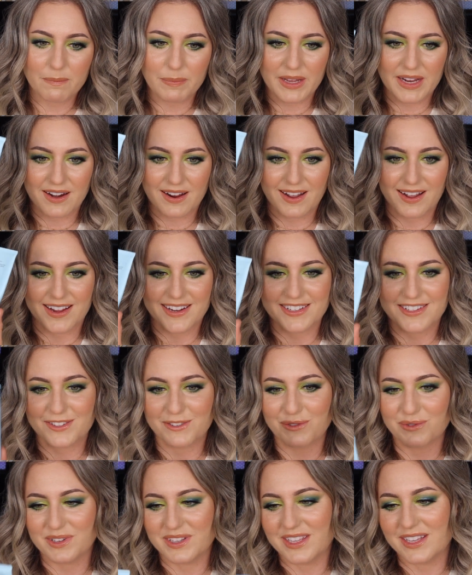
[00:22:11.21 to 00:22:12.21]
but I
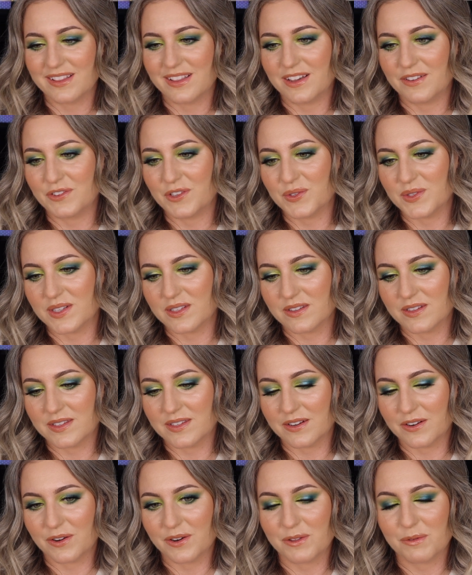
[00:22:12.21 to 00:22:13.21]
do really love using this
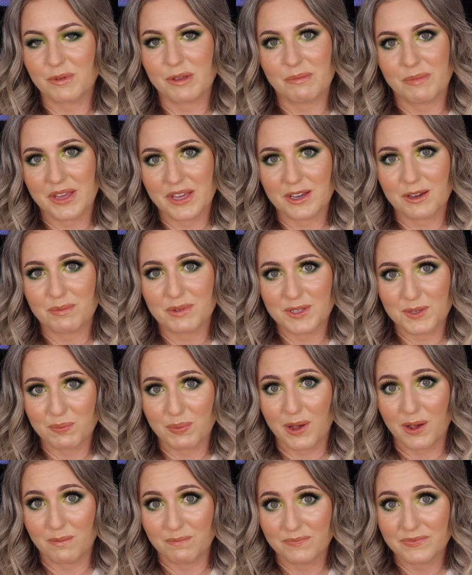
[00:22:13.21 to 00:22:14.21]
underneath my makeup. It's
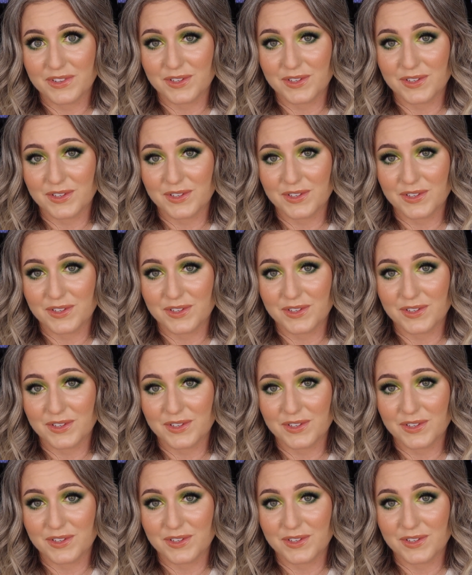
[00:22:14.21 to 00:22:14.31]
bomb.